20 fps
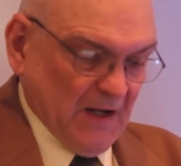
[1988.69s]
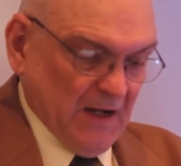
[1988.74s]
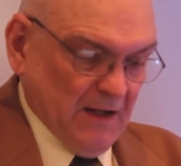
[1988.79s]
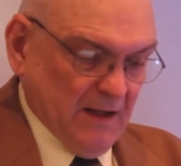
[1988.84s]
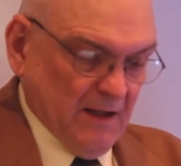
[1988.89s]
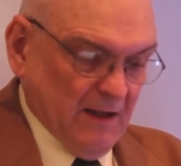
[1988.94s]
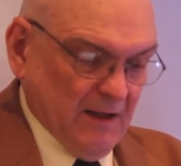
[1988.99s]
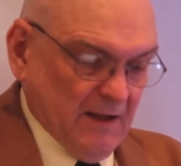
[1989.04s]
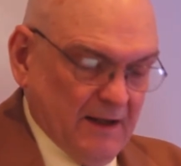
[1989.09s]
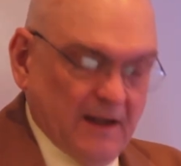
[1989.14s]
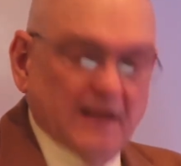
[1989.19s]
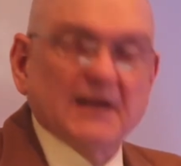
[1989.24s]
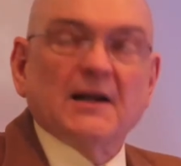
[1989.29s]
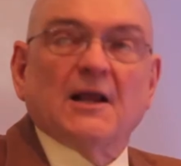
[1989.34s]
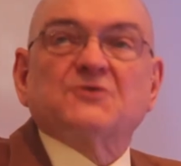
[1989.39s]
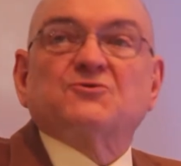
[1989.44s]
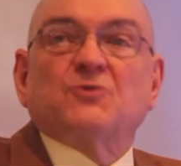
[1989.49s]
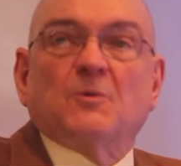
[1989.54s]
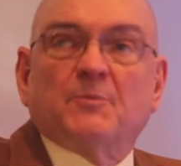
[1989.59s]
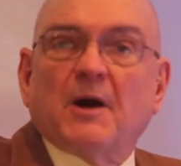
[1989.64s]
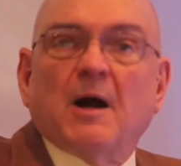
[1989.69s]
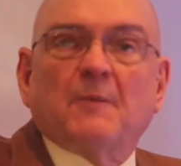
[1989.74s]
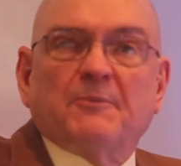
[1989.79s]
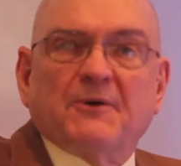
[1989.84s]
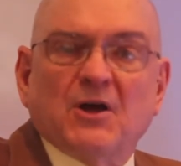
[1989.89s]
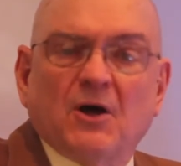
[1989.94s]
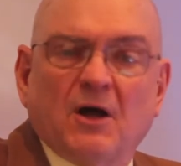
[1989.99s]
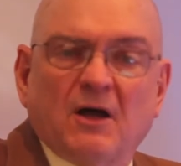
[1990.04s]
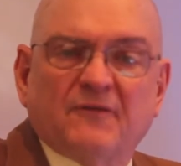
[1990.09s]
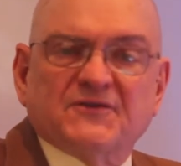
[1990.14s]
uh, intellectual
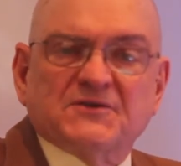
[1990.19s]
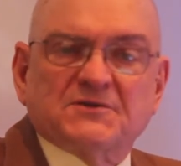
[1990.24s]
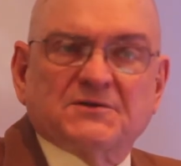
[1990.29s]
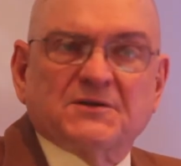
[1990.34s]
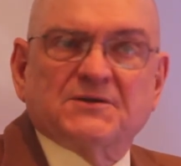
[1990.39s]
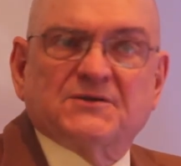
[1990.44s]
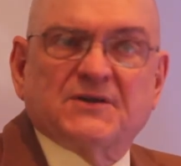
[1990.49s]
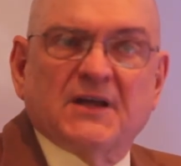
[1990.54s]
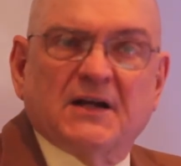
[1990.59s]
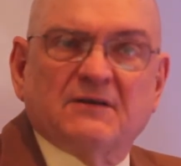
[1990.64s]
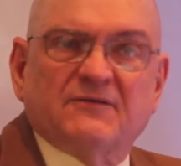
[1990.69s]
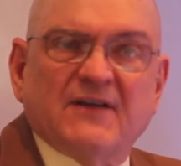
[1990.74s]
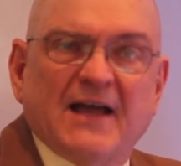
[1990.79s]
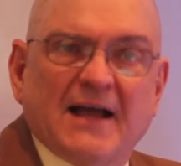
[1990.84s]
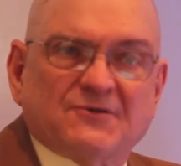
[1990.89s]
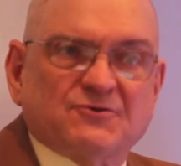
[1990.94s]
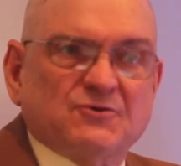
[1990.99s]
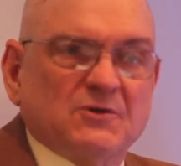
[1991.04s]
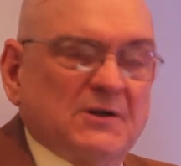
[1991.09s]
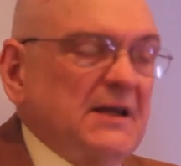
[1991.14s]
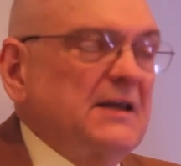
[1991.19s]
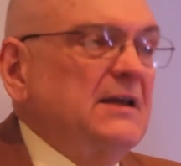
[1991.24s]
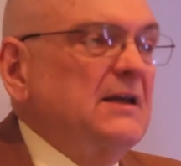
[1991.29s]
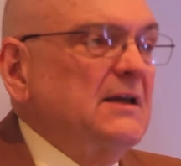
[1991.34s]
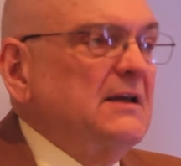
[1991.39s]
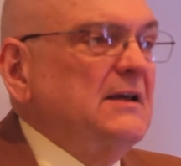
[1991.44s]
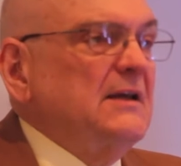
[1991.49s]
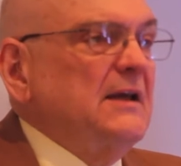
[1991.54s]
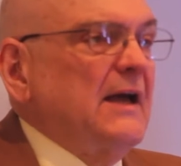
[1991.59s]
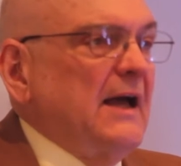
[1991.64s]
property offices that have actually
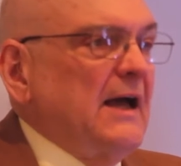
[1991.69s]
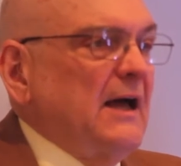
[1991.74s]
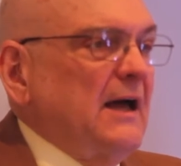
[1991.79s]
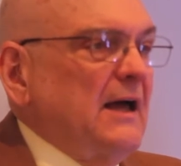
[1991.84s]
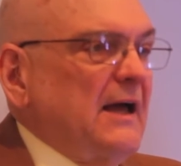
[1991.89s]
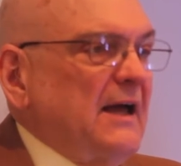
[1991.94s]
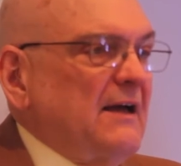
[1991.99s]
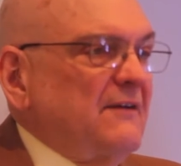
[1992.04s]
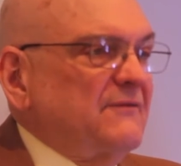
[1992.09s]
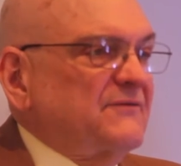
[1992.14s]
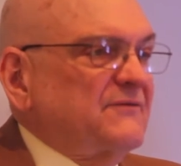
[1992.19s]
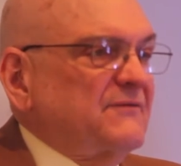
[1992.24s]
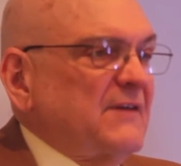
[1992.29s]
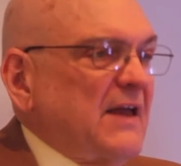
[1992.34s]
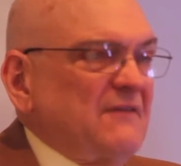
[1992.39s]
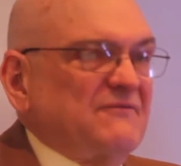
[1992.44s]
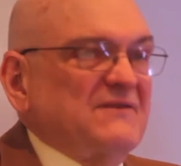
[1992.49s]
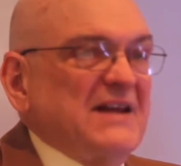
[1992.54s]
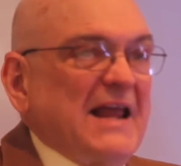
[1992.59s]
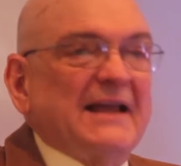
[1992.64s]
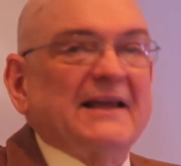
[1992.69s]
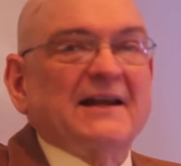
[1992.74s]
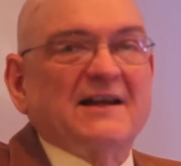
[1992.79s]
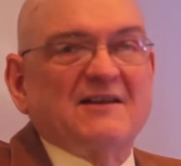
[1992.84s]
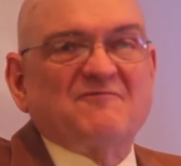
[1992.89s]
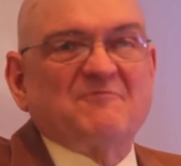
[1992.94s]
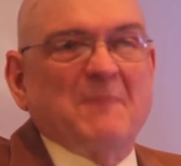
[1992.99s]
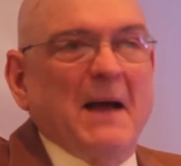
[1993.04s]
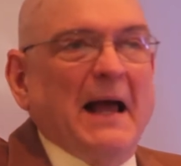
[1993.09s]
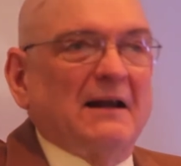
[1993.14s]
uh, have, have
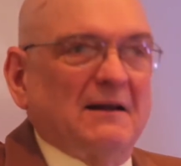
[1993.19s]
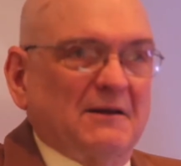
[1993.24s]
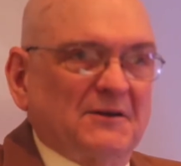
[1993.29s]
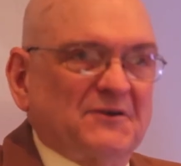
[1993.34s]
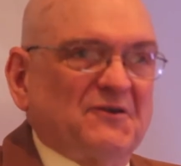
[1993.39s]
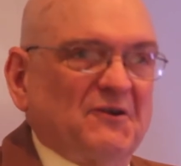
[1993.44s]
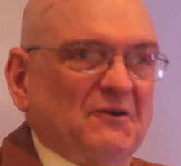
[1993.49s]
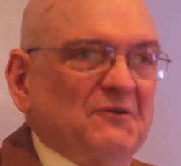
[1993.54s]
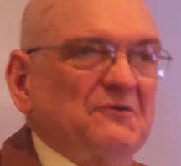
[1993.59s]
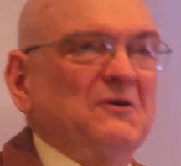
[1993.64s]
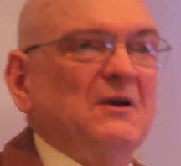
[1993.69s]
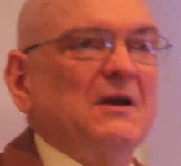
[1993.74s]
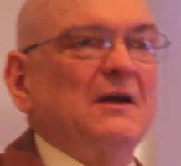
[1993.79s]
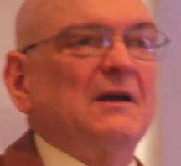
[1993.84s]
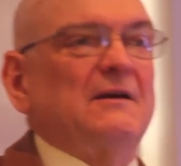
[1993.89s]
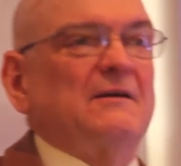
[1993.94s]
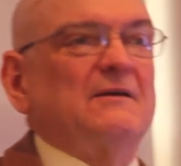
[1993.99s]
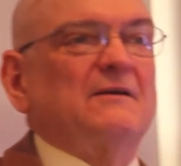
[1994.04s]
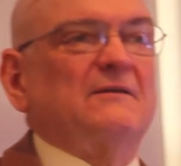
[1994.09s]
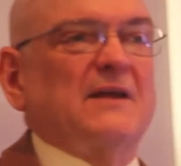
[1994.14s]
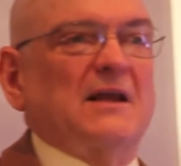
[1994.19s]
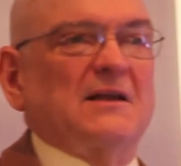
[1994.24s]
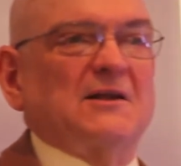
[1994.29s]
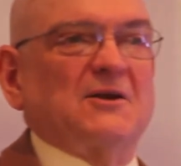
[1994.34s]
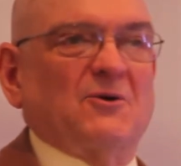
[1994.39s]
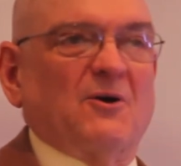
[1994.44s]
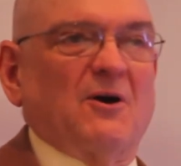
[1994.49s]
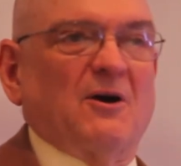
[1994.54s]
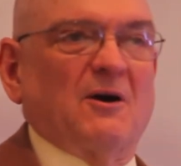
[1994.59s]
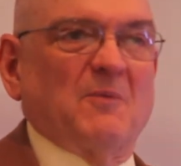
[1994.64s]
negative balances than
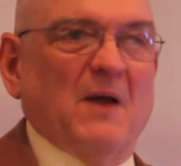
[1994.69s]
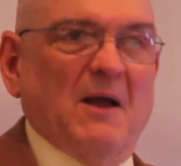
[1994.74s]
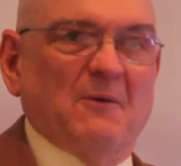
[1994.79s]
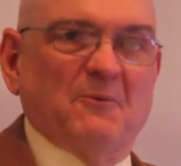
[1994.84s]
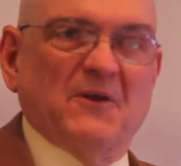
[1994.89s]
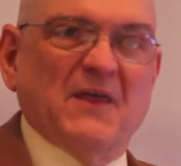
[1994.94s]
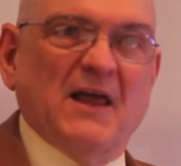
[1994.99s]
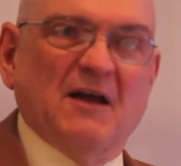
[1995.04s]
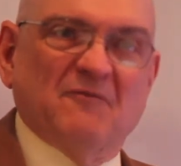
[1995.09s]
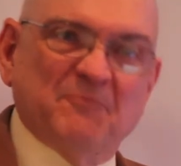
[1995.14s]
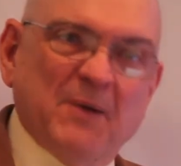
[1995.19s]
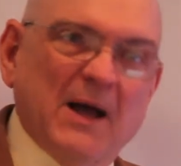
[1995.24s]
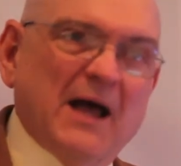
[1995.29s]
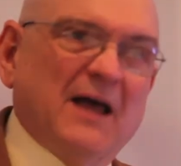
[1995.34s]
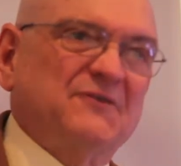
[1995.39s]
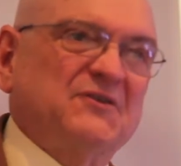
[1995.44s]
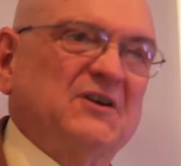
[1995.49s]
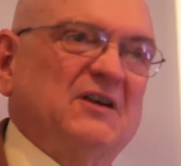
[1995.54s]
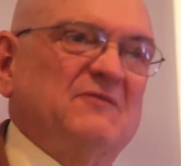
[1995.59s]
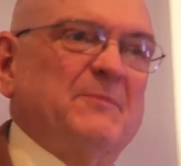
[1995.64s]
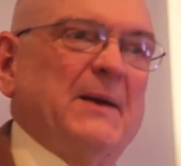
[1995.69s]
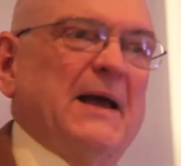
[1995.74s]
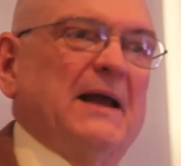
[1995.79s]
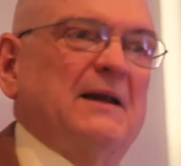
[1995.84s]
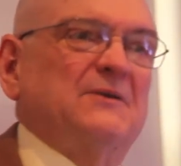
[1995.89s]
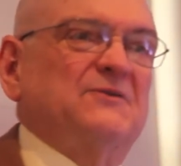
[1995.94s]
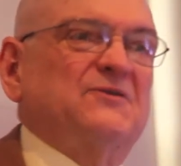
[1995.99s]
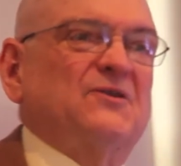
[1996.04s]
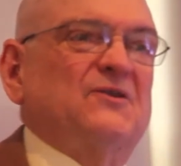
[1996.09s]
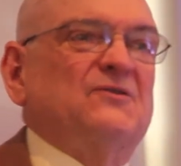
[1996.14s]
there are with have positive
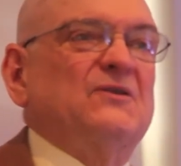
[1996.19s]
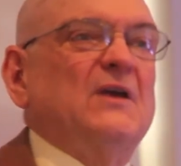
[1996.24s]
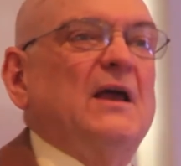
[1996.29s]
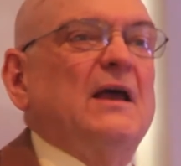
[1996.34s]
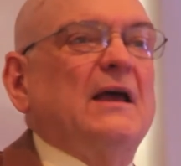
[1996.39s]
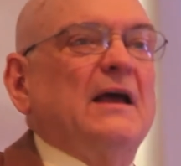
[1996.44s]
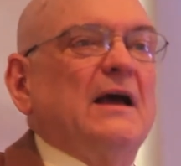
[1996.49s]
balances,